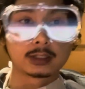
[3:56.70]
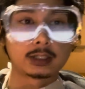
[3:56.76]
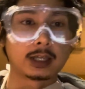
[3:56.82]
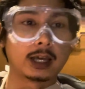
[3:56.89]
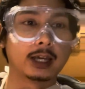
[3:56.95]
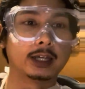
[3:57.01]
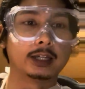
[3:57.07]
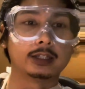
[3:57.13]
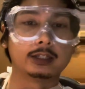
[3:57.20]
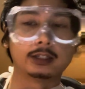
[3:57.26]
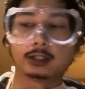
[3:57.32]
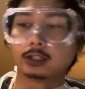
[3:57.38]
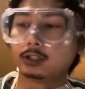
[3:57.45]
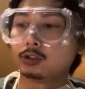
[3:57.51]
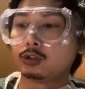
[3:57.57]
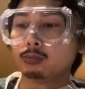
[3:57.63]
and
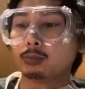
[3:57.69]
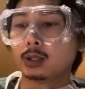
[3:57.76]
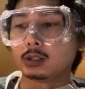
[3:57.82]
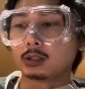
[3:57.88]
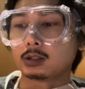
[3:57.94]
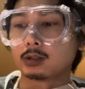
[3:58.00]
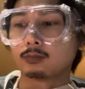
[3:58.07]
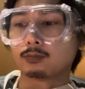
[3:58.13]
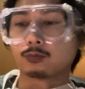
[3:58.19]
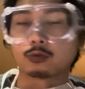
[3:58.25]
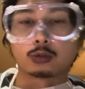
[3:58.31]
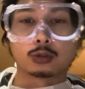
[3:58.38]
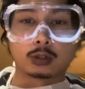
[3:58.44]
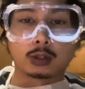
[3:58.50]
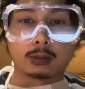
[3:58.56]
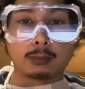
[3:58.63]
incubating them
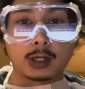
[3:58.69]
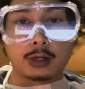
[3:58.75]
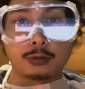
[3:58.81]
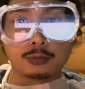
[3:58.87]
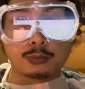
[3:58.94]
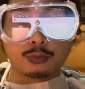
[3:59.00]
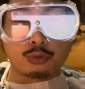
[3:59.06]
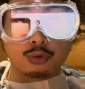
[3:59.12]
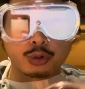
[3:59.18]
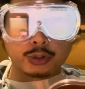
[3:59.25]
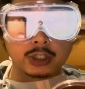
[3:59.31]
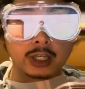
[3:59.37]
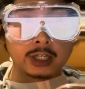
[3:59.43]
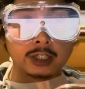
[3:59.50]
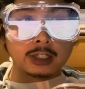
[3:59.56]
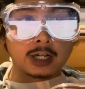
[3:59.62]
for about
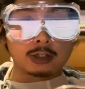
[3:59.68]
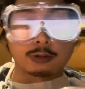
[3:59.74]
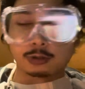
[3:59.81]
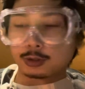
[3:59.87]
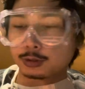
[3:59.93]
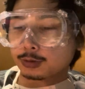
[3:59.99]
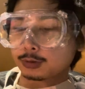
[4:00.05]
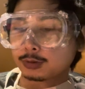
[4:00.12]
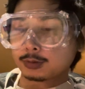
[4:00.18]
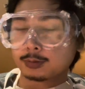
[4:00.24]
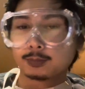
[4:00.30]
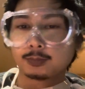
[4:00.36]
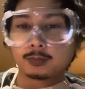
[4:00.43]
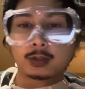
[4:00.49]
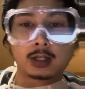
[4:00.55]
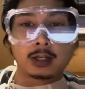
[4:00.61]
48 hours.
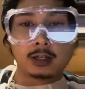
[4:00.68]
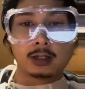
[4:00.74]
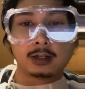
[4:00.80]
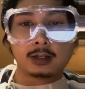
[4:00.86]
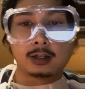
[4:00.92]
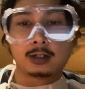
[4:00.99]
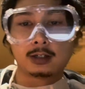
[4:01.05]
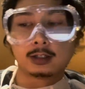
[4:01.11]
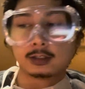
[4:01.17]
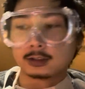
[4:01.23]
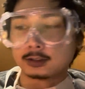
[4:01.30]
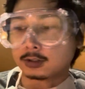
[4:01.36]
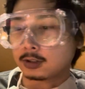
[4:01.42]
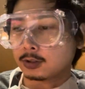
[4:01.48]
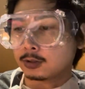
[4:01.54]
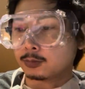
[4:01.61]

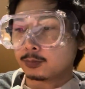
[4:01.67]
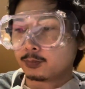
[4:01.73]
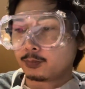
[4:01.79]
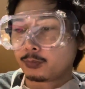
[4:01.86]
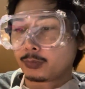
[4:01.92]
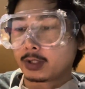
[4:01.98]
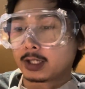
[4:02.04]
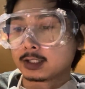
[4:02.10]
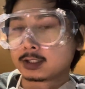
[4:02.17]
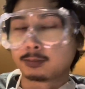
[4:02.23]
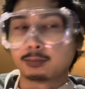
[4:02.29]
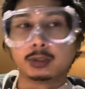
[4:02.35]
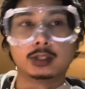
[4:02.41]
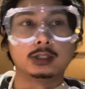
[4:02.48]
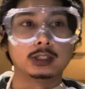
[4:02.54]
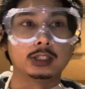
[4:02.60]
So that's
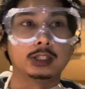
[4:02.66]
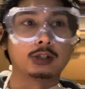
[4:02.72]
been the